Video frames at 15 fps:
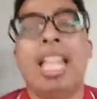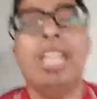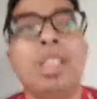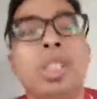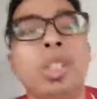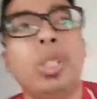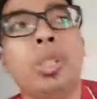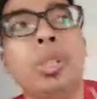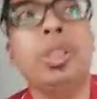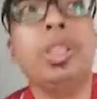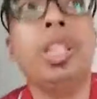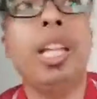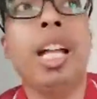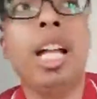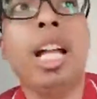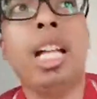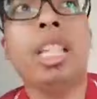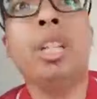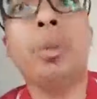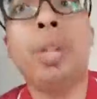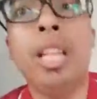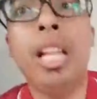So
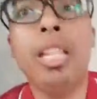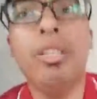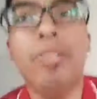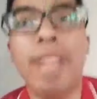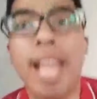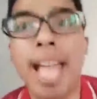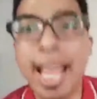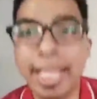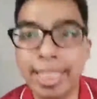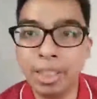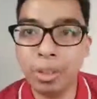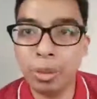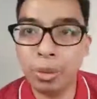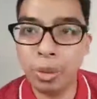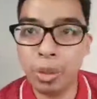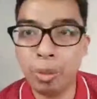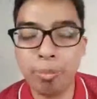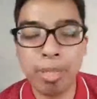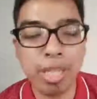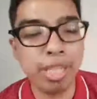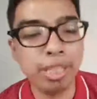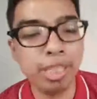there were a lot of acts who took
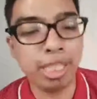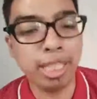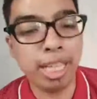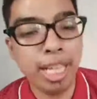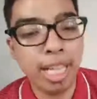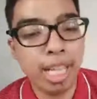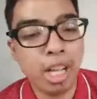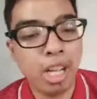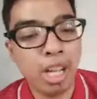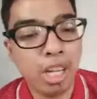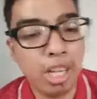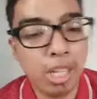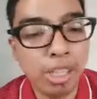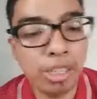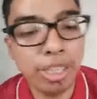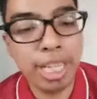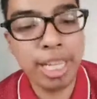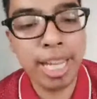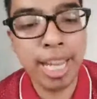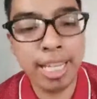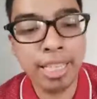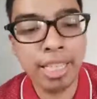part on the
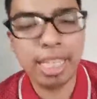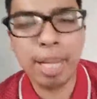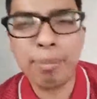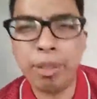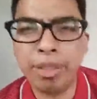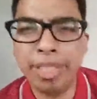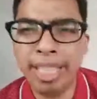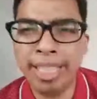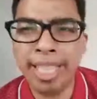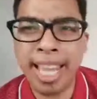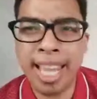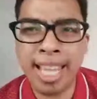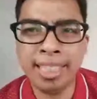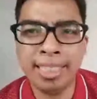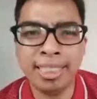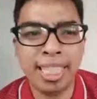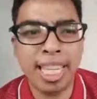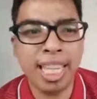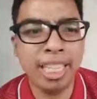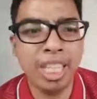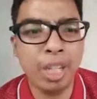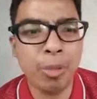night, about 10 acts,
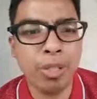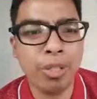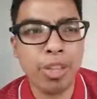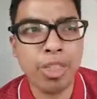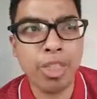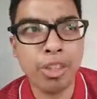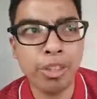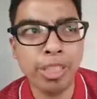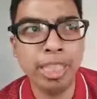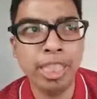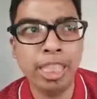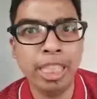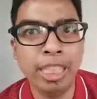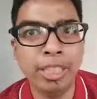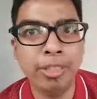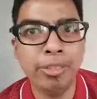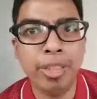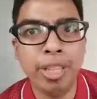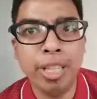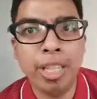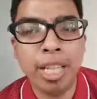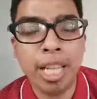and there were three,
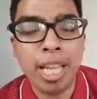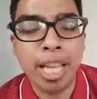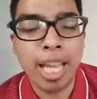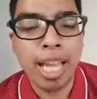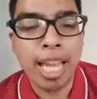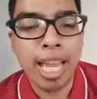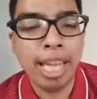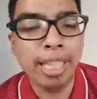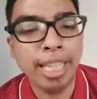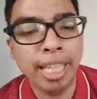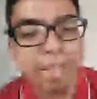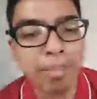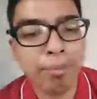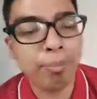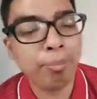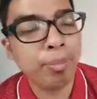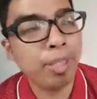and then